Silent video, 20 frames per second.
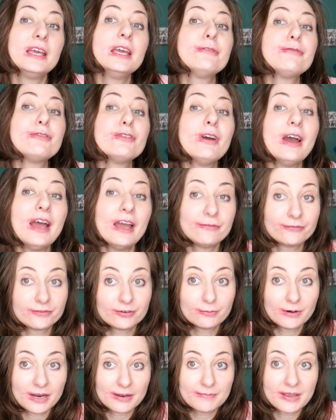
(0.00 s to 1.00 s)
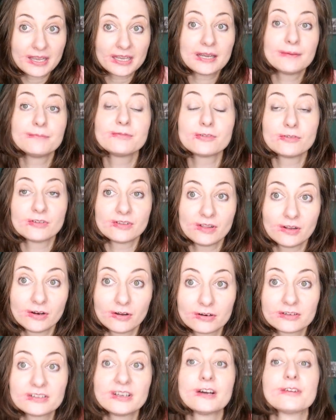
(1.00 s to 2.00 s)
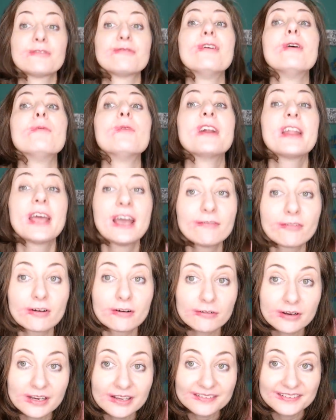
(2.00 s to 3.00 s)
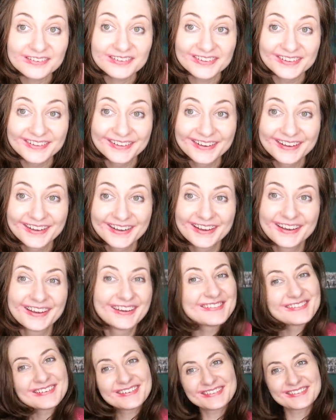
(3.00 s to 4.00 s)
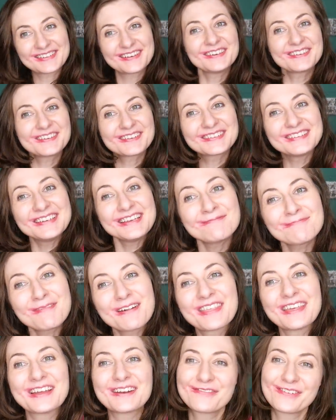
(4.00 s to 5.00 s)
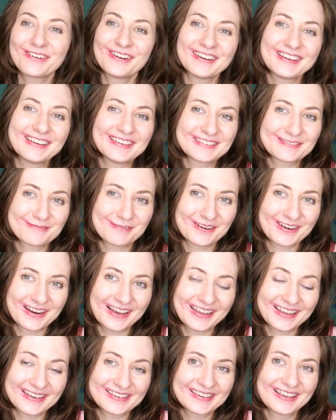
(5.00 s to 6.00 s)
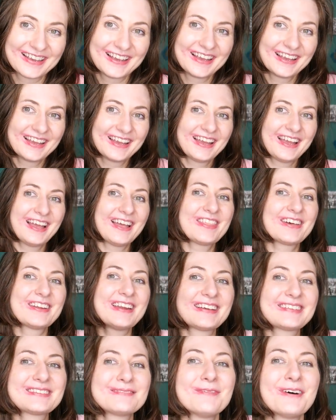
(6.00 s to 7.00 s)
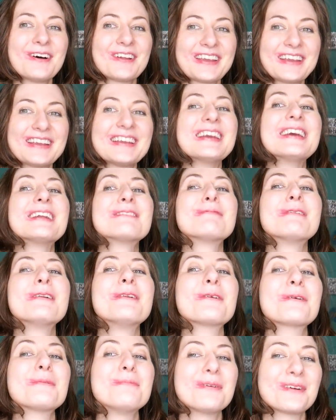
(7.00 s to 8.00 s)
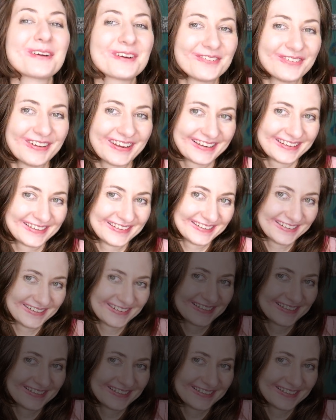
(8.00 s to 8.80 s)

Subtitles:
If you have to wear makeup during the lockdown for whatever reason, just go to sleep with it for at least one night. And the next morning, it will look perfect.